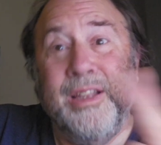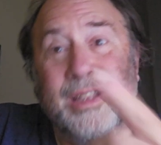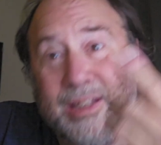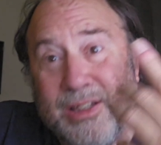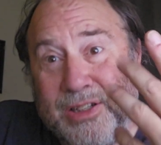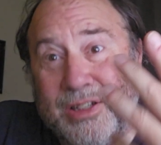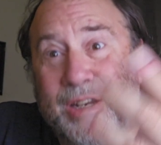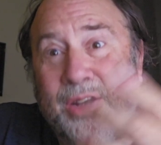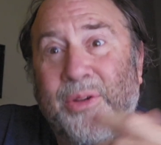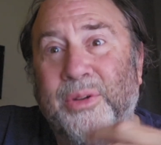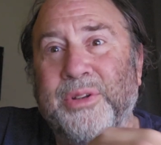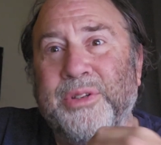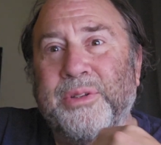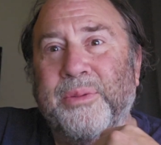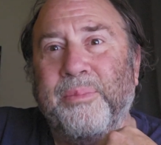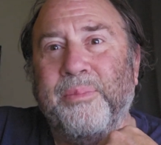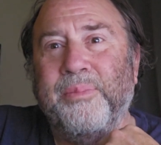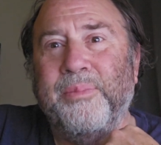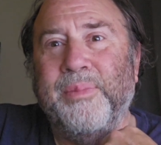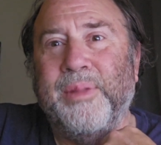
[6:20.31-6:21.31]
it's
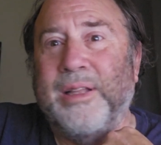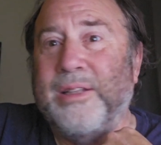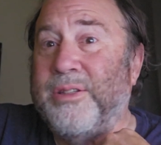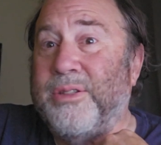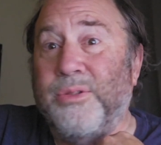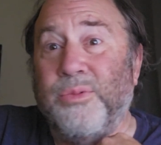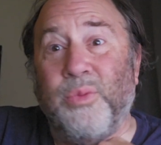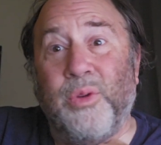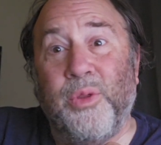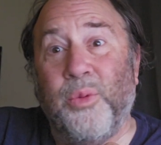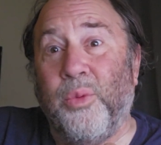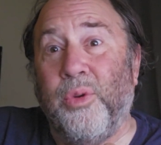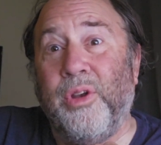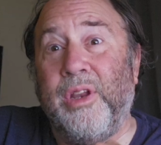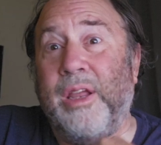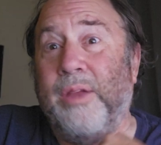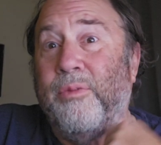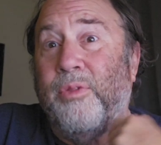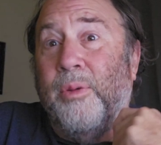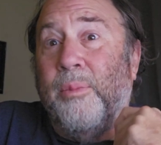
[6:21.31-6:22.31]
terrorism. That's where the word
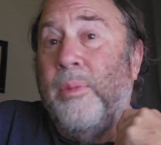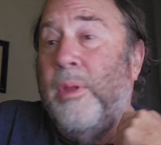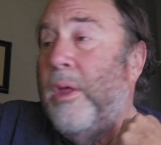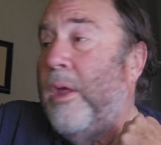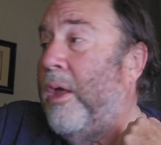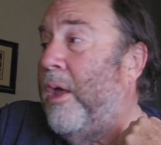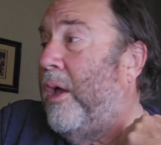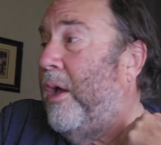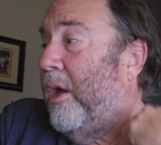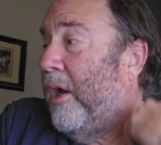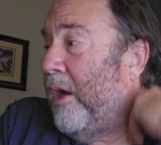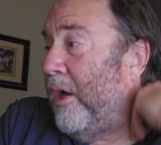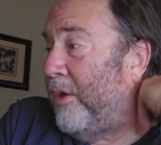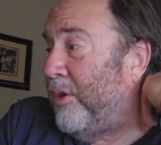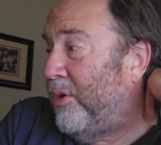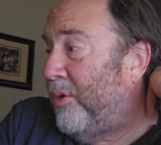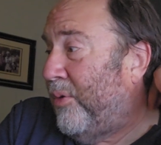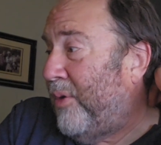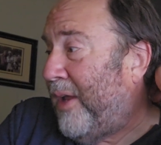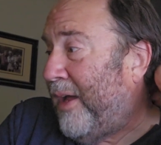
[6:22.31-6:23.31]
came from.
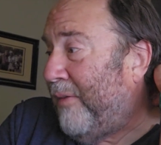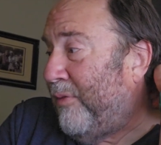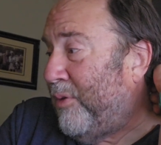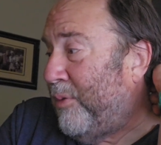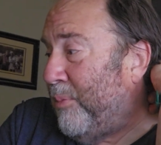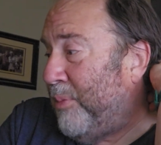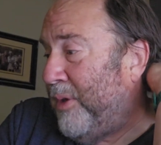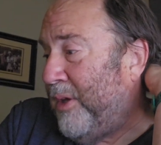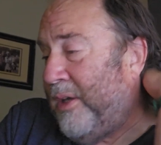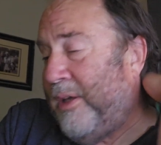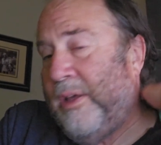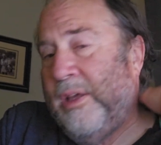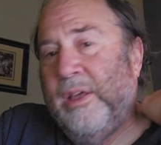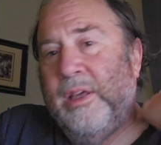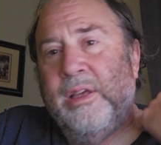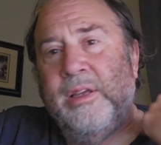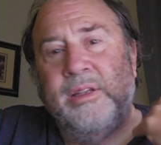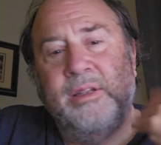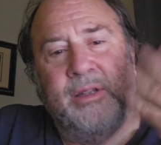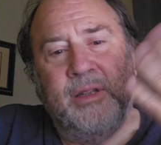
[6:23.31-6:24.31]
You don't have to be
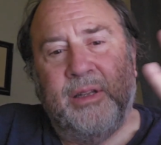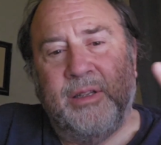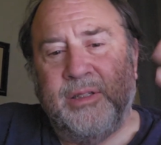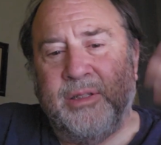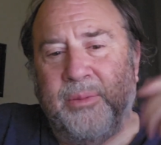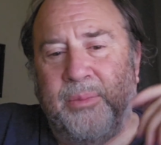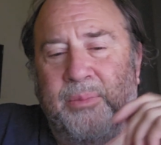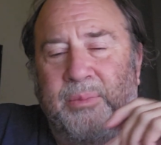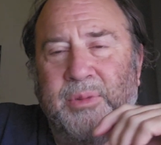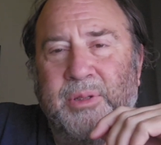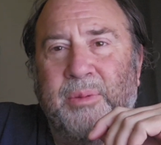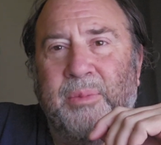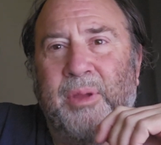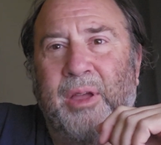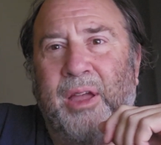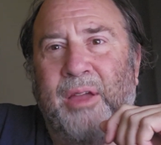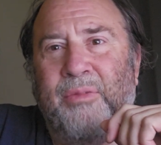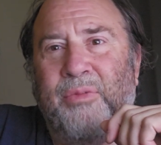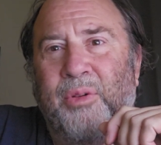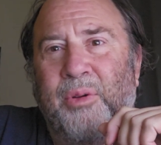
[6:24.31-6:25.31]
some
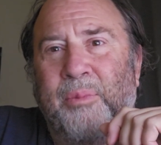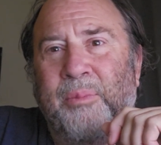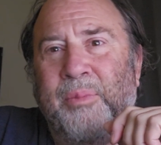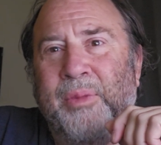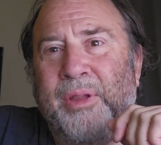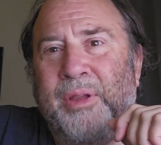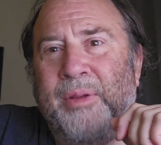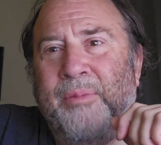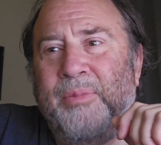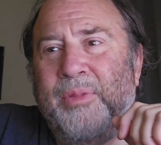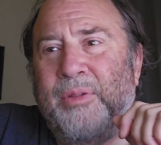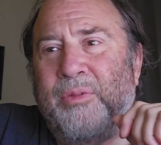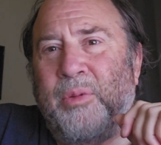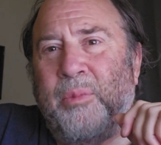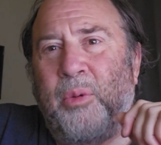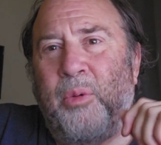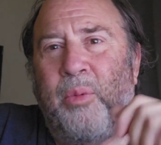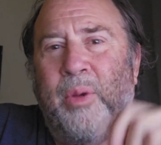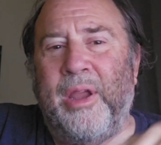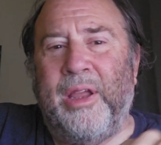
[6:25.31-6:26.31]
guy from
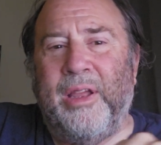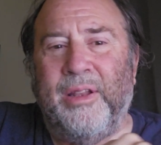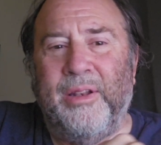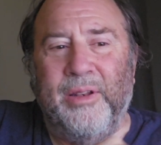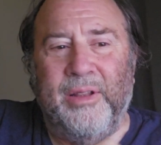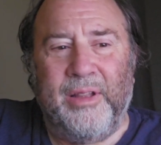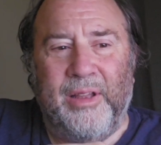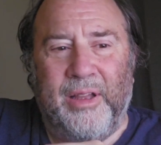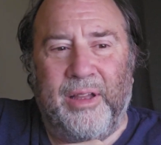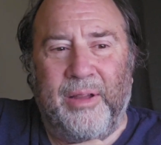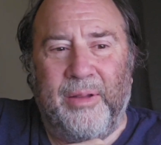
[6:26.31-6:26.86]
Iran,